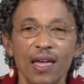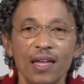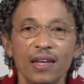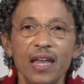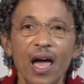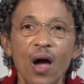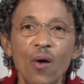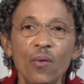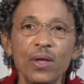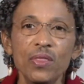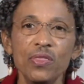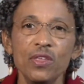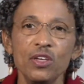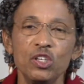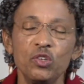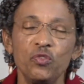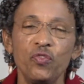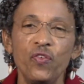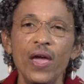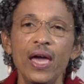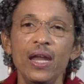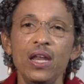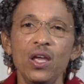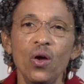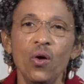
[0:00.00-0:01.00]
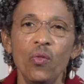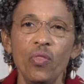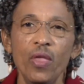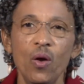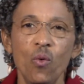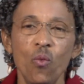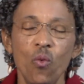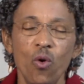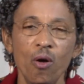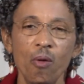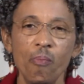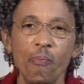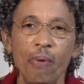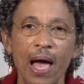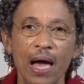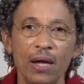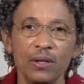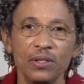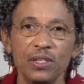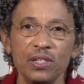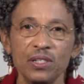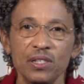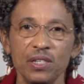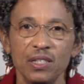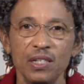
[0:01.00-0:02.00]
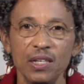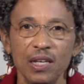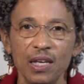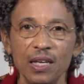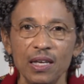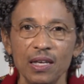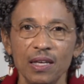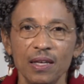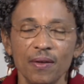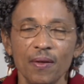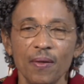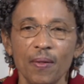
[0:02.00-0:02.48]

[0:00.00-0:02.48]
Now, in this video that we're about to see,